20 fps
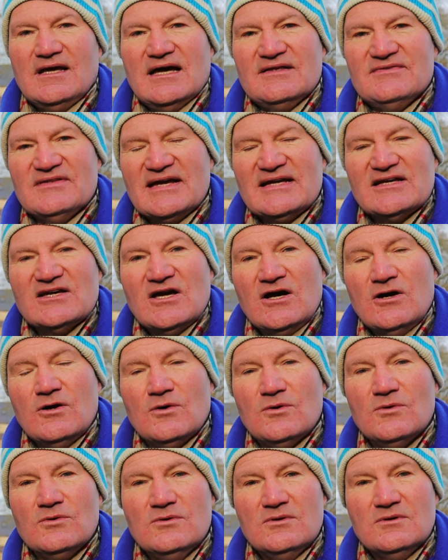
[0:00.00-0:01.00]
And that
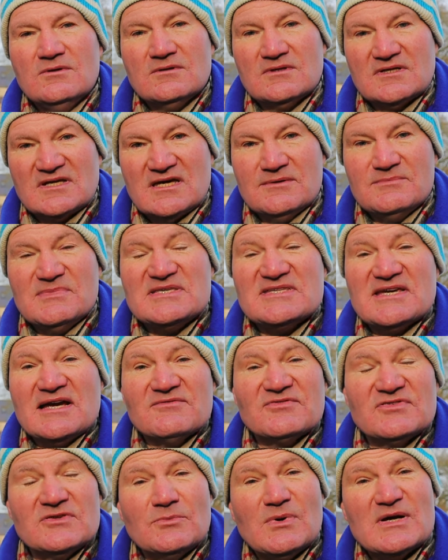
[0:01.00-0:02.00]
coal coming
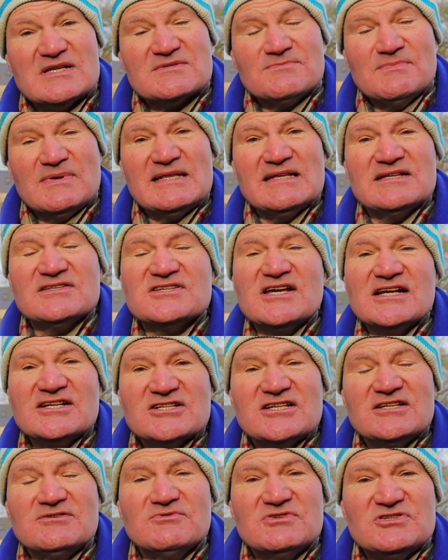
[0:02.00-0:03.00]
down from the West Midlands
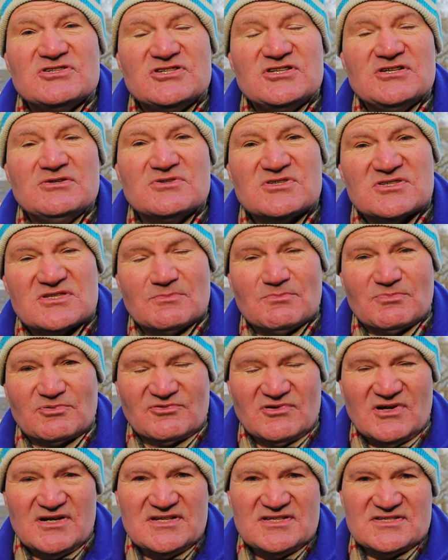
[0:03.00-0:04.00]
actually reduced the
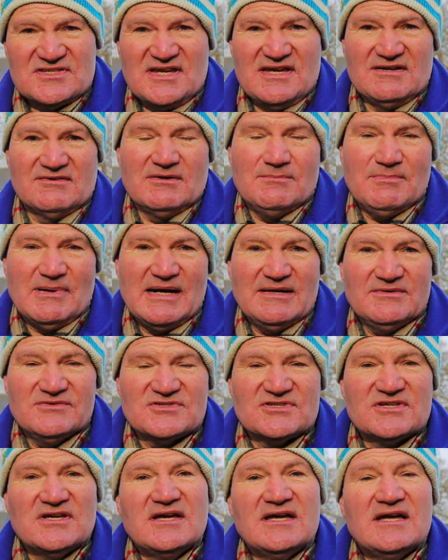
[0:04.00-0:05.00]
price
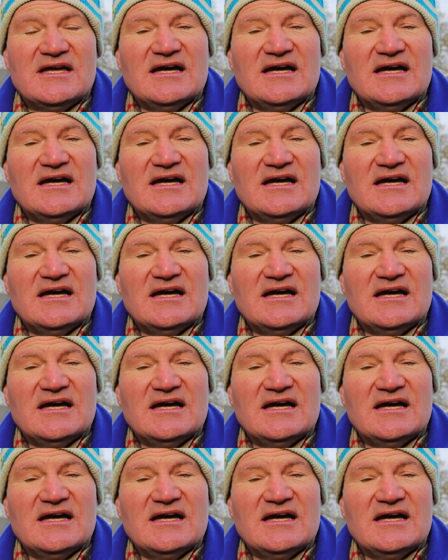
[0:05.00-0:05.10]
hereabouts